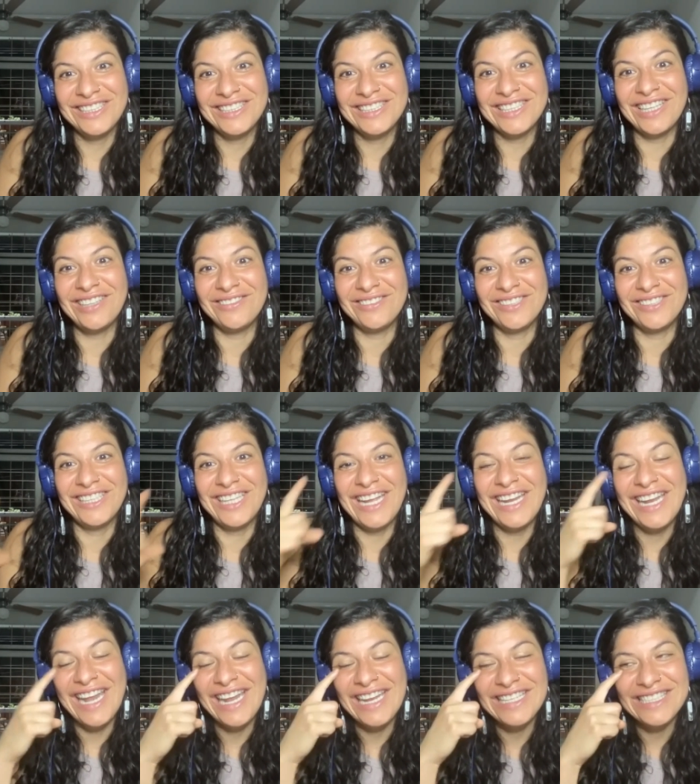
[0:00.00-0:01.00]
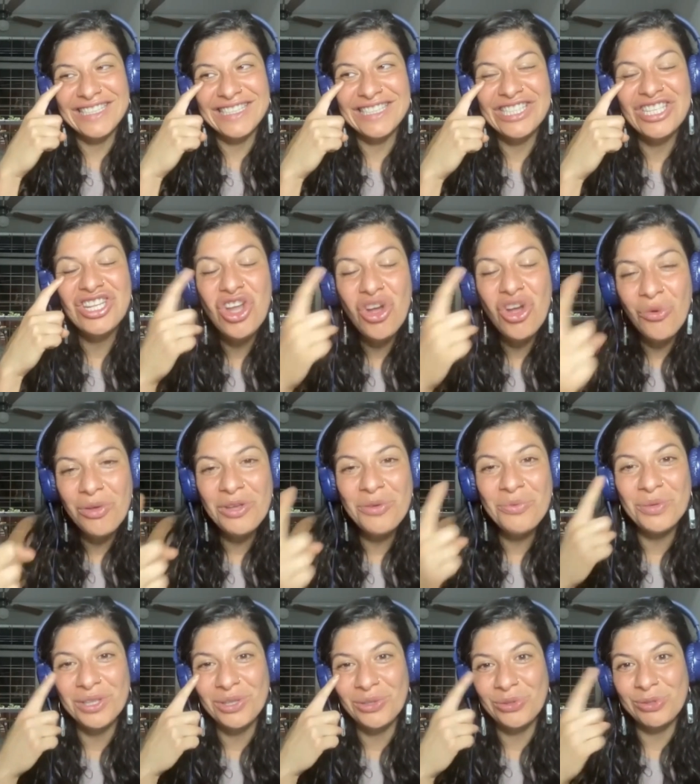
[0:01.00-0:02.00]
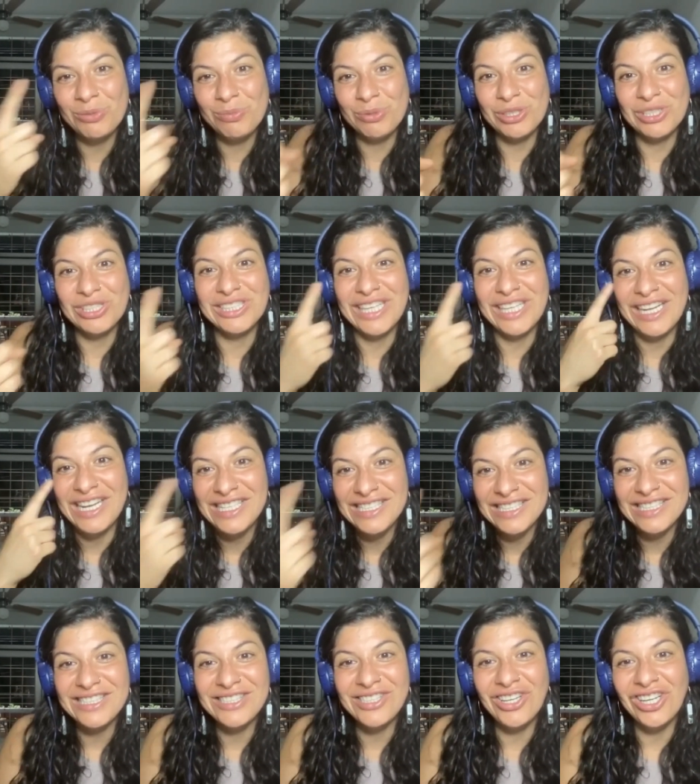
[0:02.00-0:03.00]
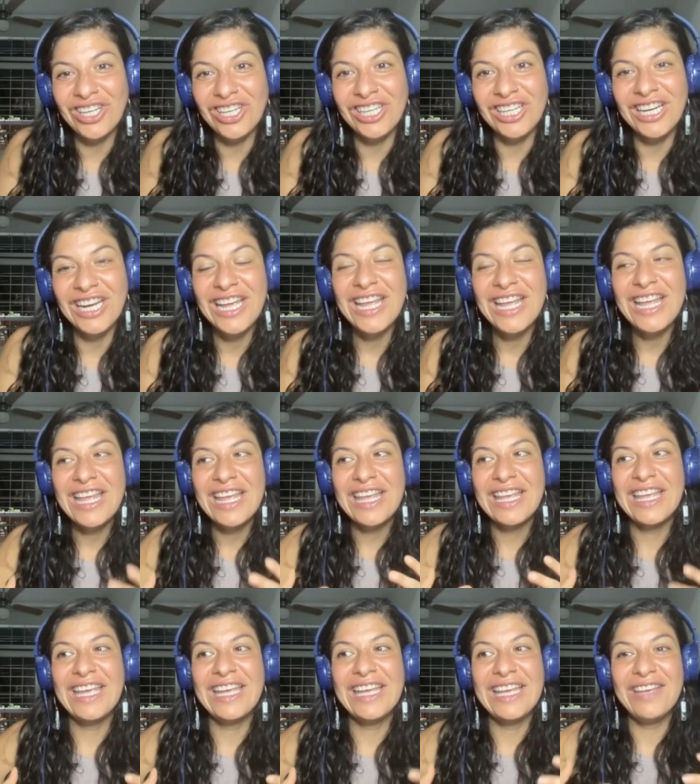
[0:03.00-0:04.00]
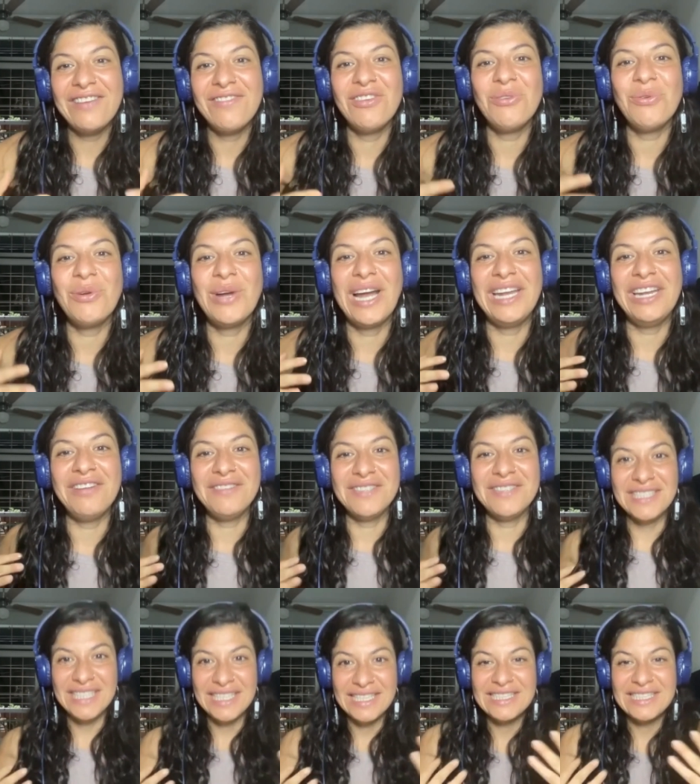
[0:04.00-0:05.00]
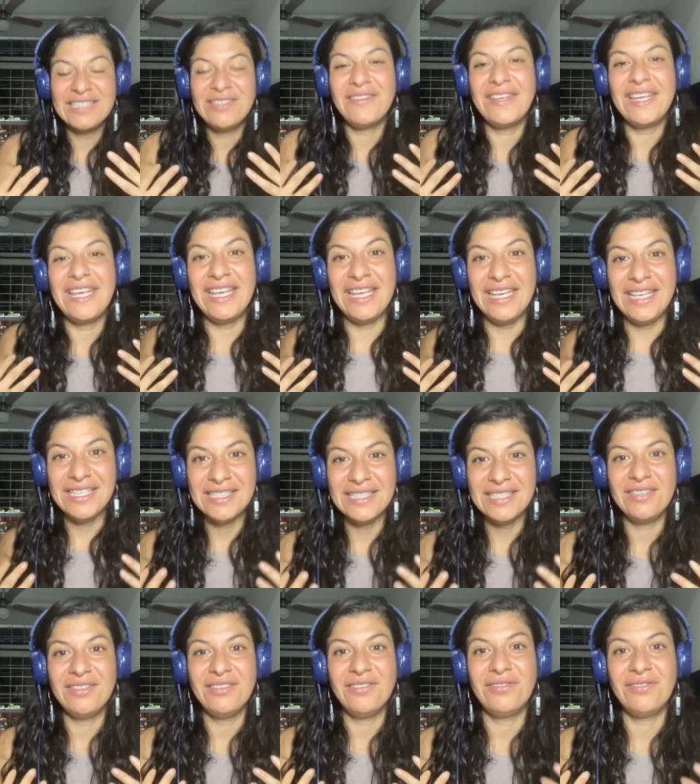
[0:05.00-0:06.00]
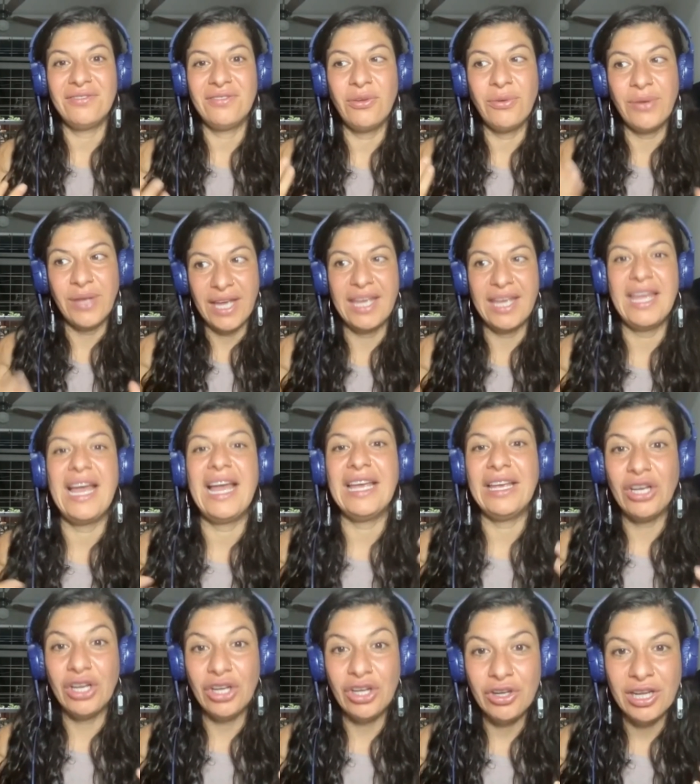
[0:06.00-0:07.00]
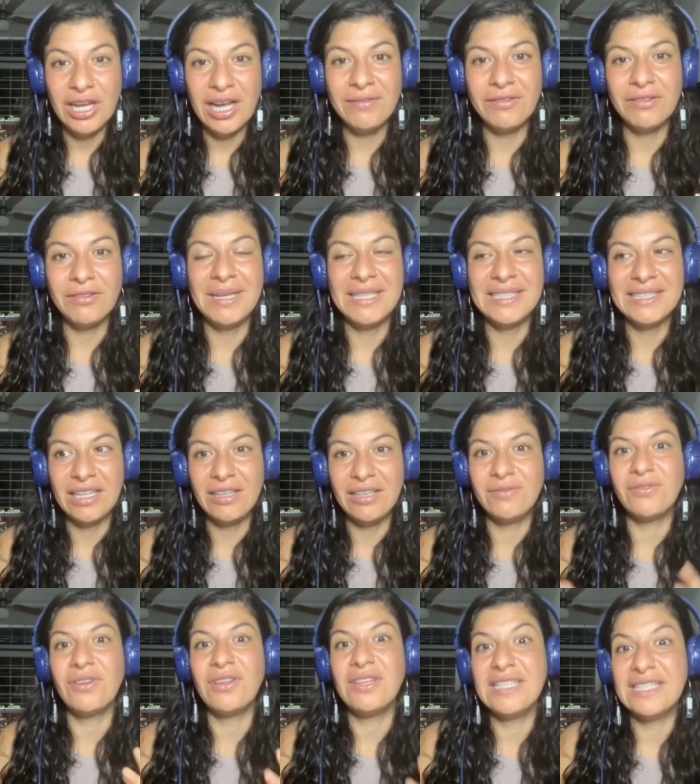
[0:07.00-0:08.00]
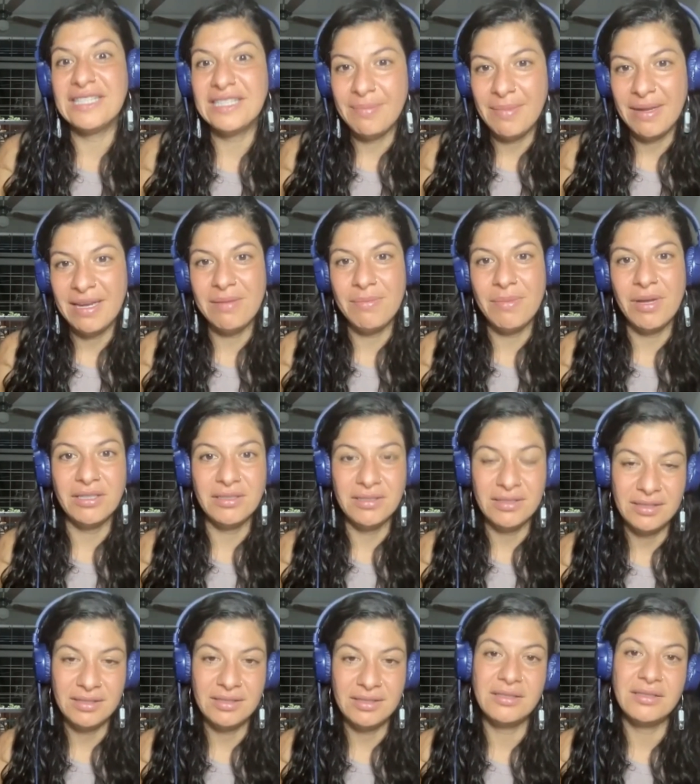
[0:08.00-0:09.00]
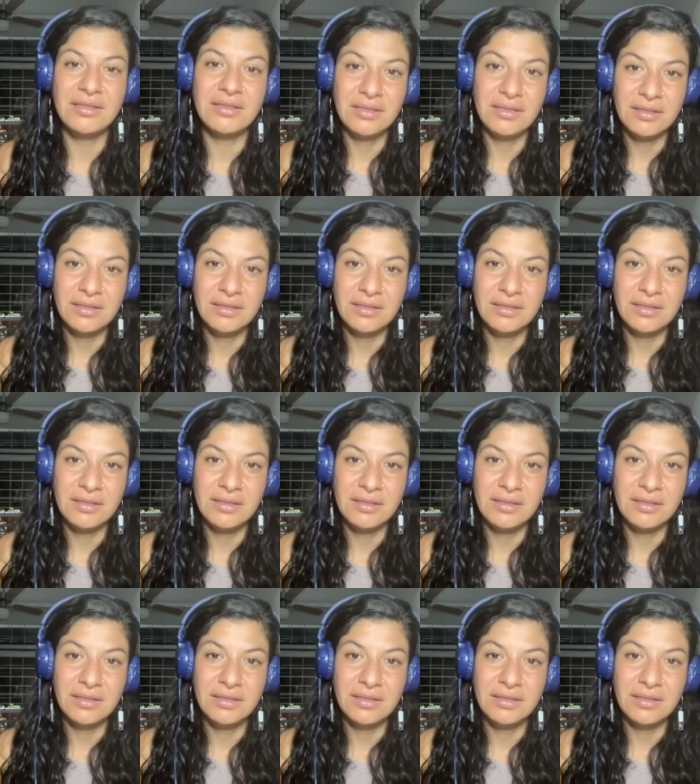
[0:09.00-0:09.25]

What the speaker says: is covered. And just knowing what those percentages are can give you kind of a sense of ease of, okay, I could cover myself for this many months.